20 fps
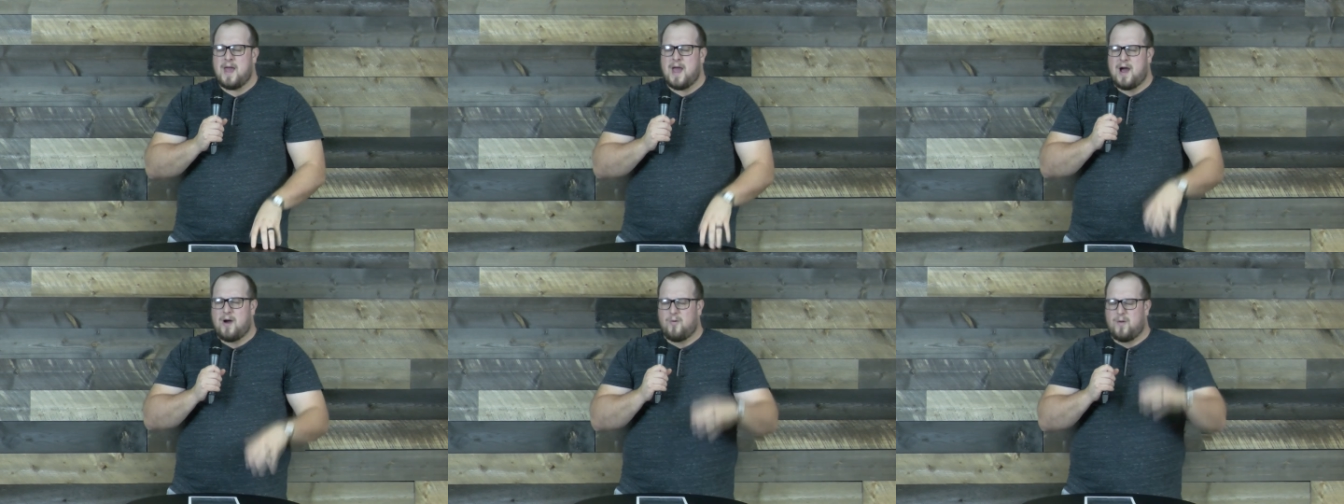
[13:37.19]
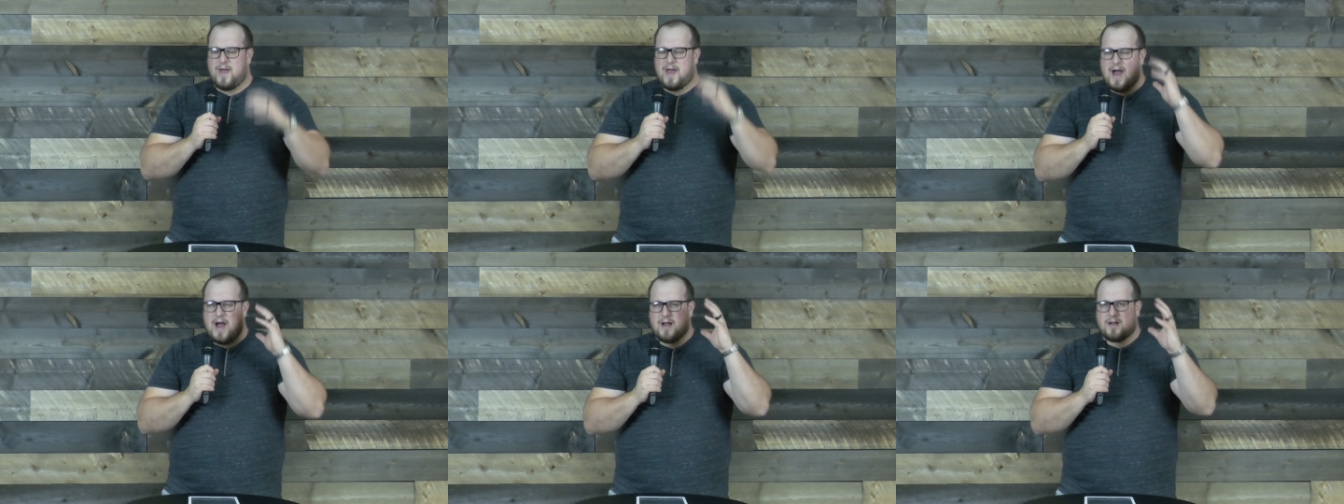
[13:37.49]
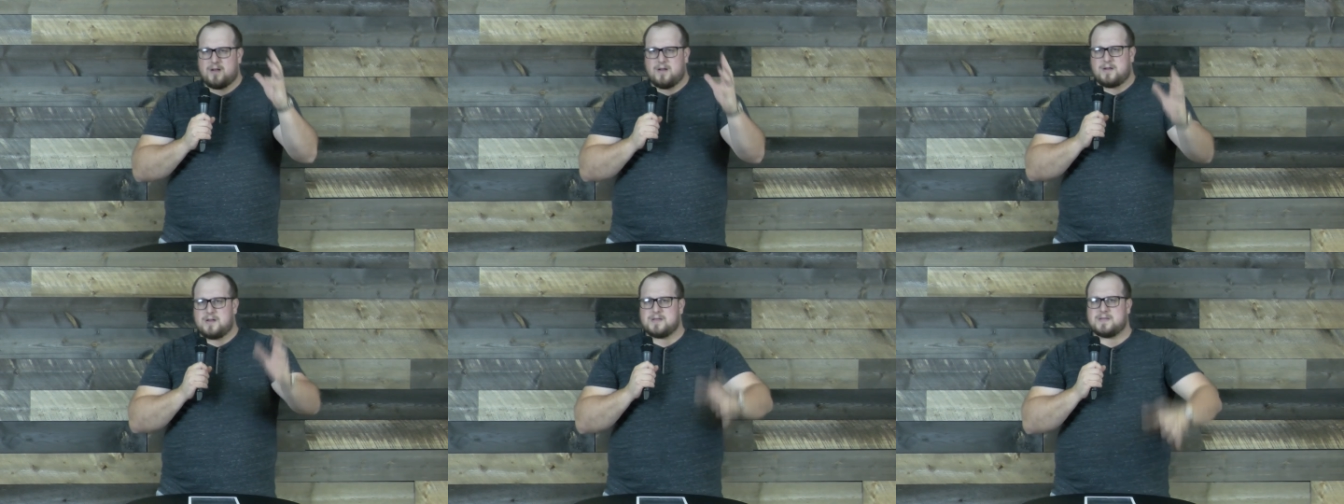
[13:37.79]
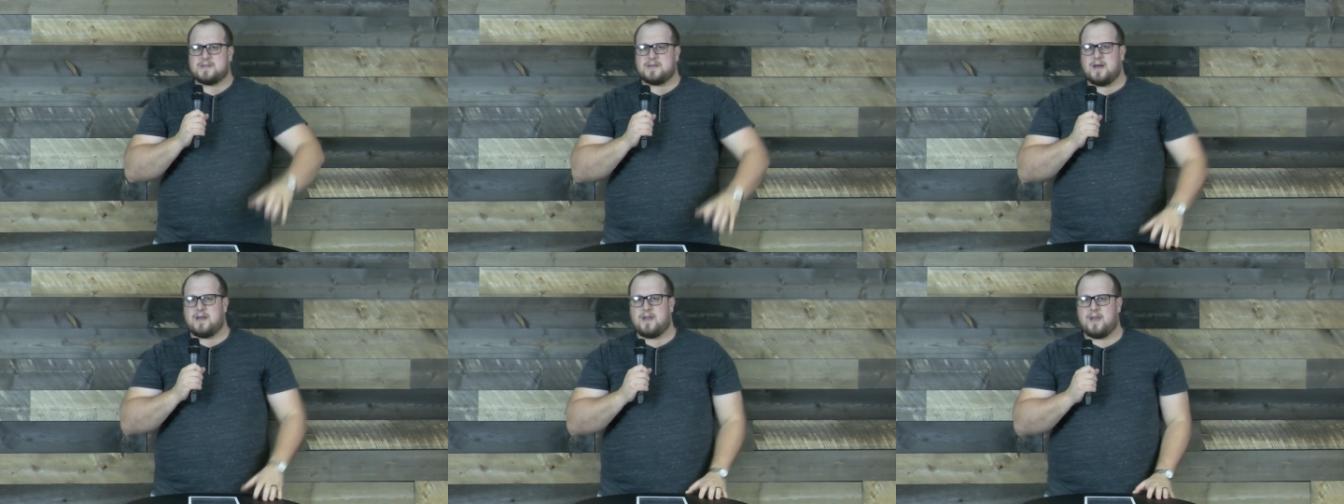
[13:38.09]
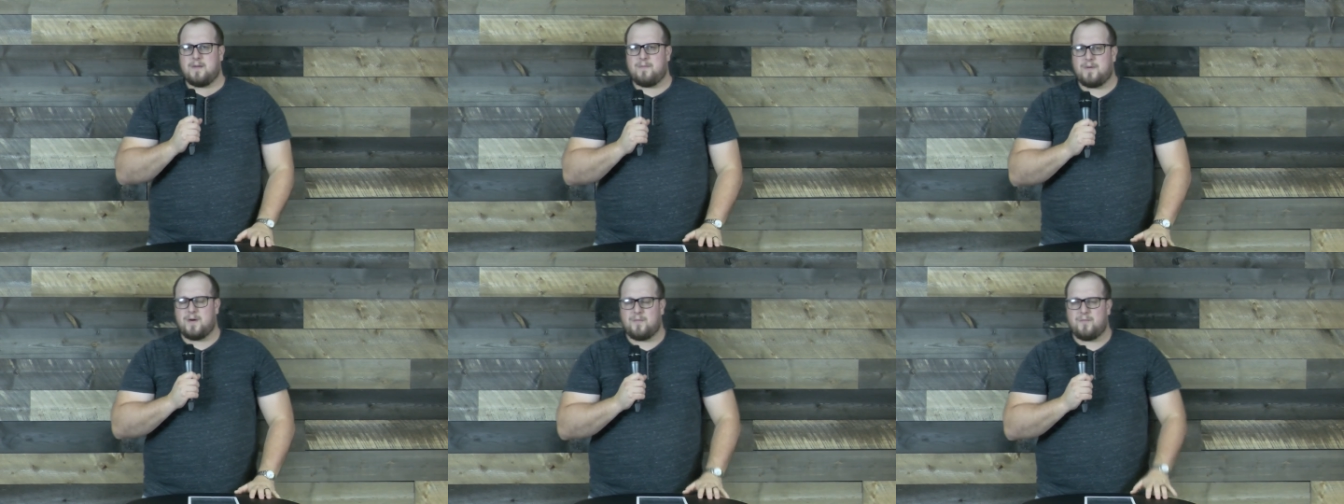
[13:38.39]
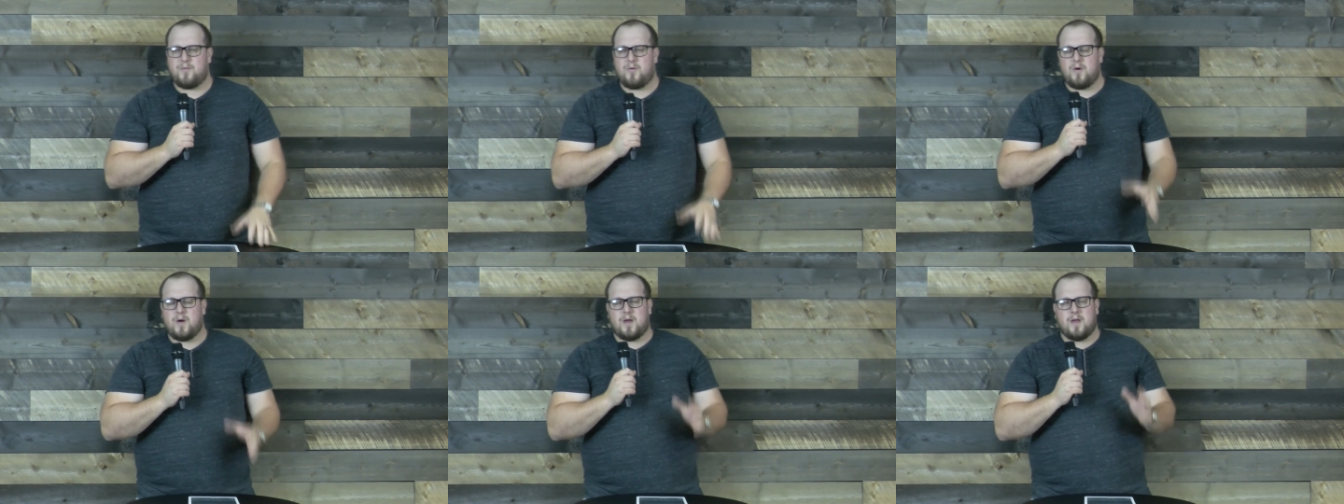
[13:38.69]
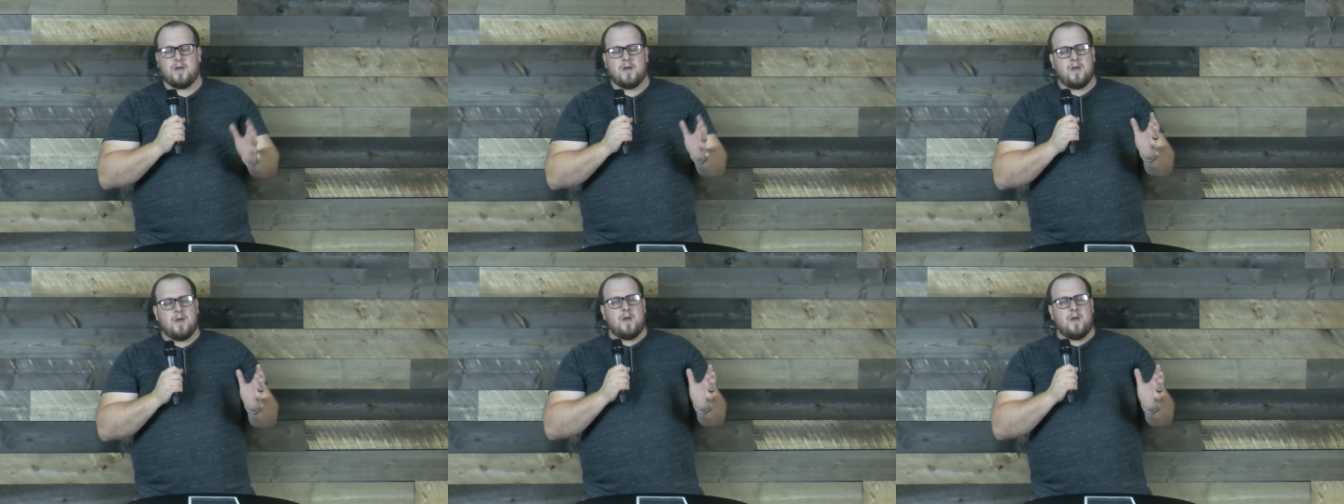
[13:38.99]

how we act on a Sunday. But boy,